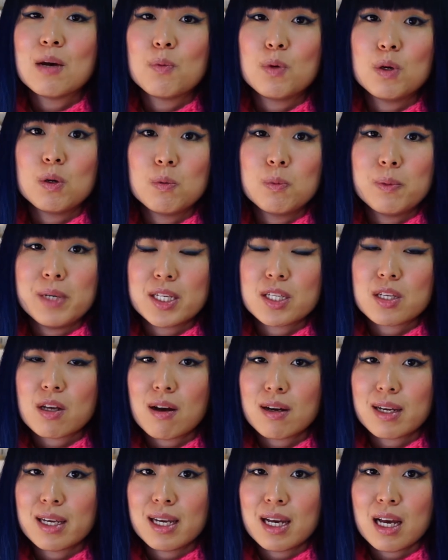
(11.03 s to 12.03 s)
We'll be
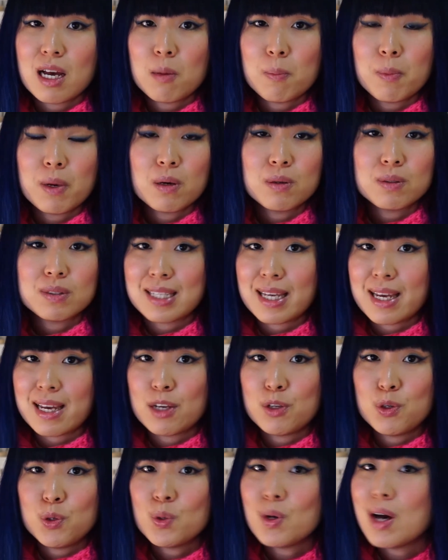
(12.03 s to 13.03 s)
talking about
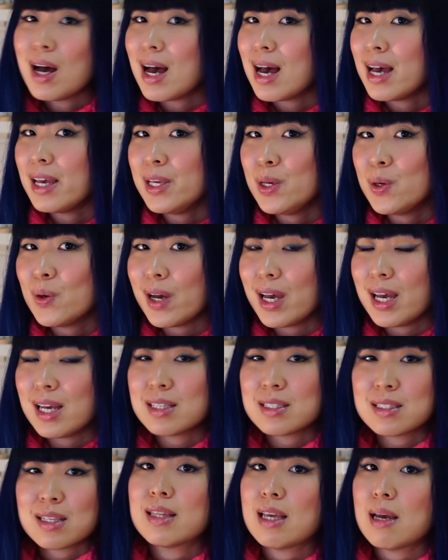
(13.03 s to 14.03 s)
their UI, UX,